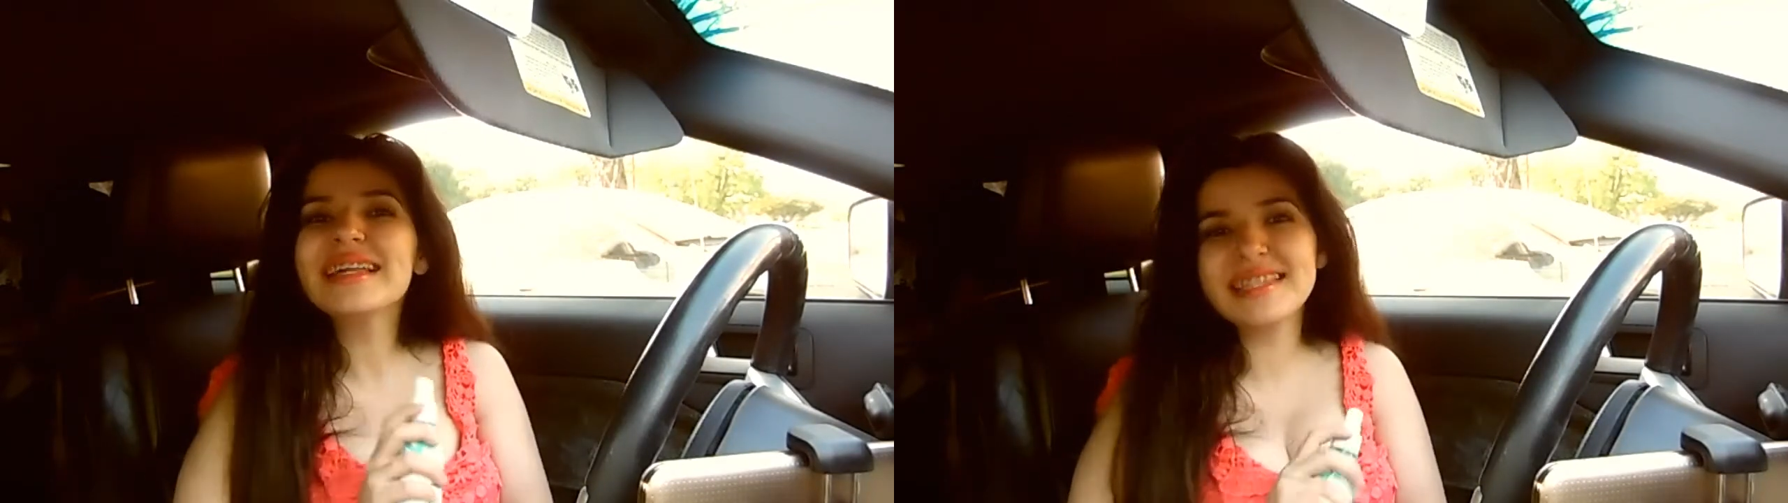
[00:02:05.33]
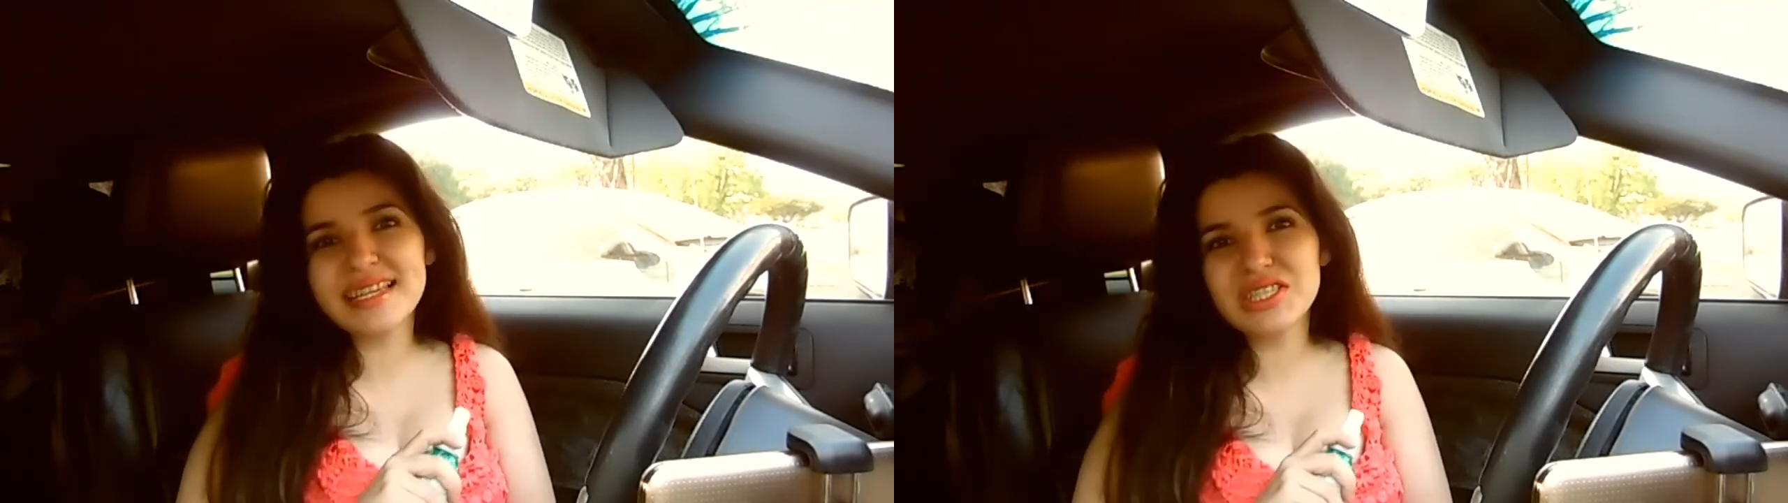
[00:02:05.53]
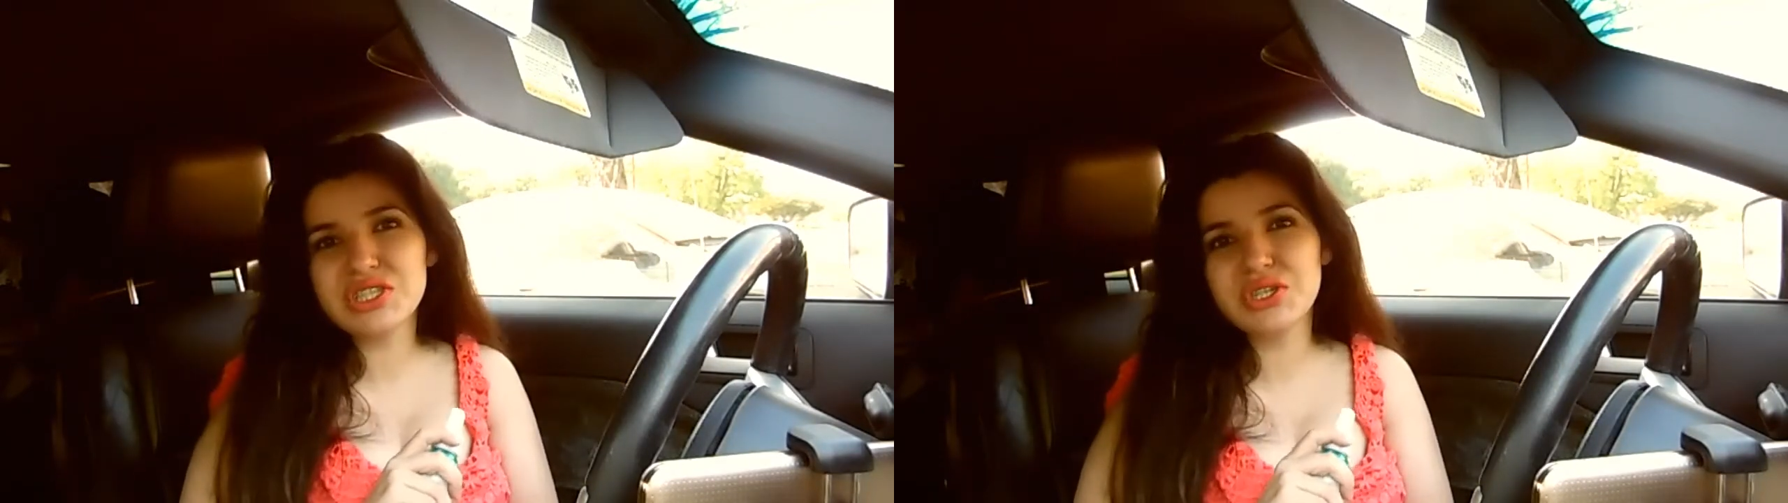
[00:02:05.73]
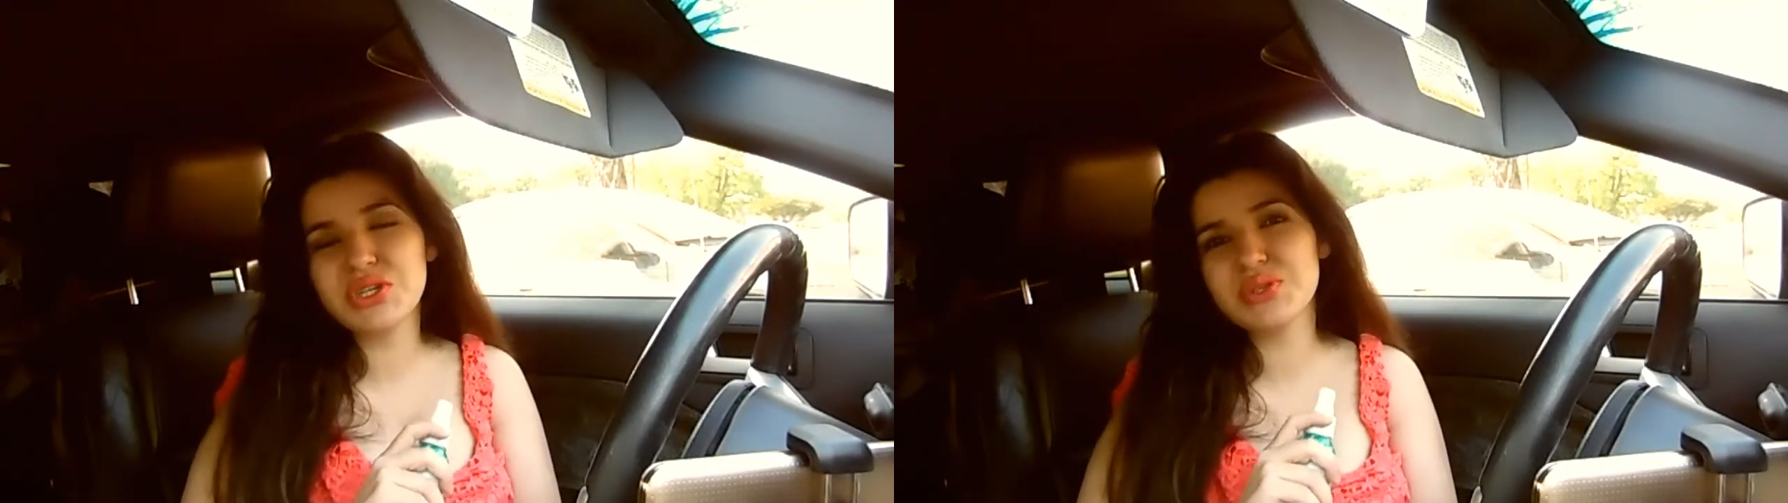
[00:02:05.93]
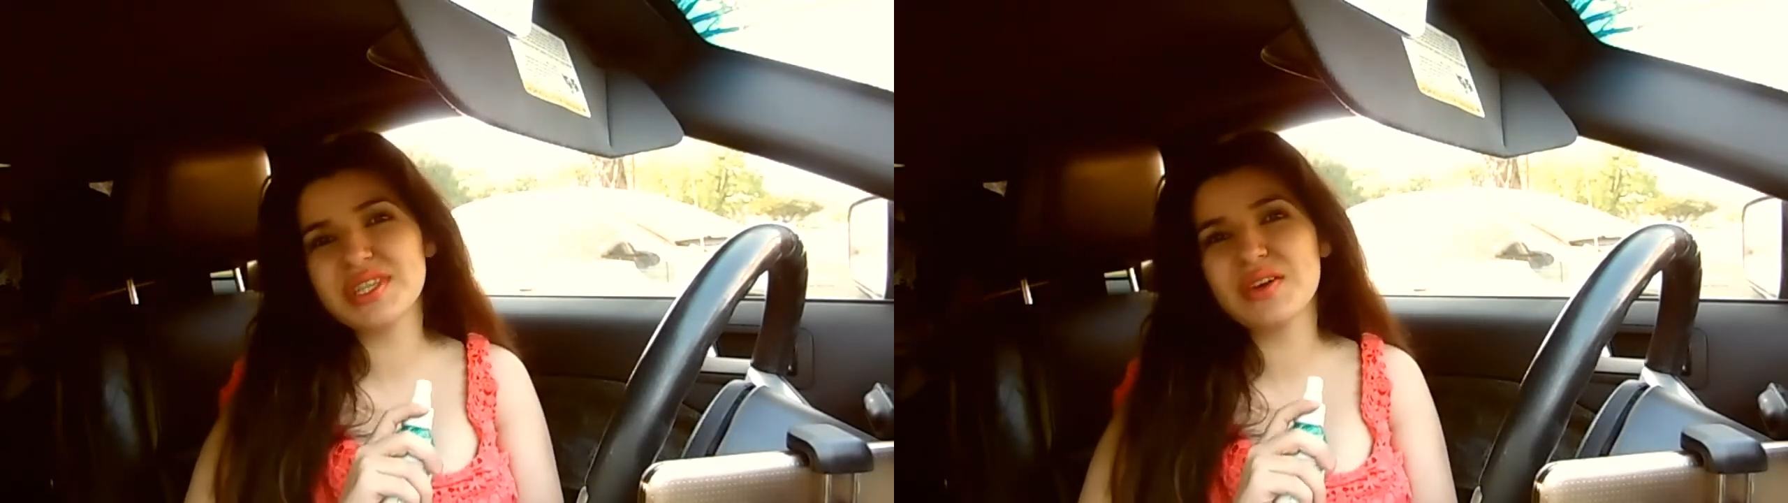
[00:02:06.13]
It says to
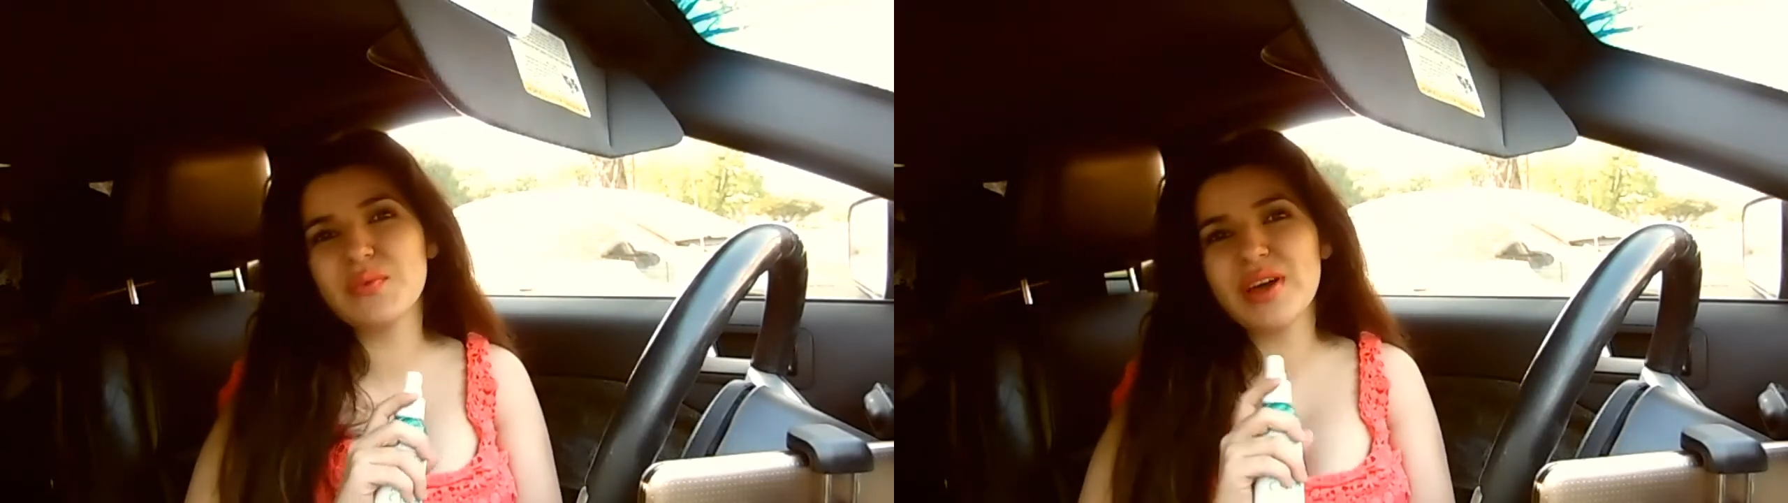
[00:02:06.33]
use it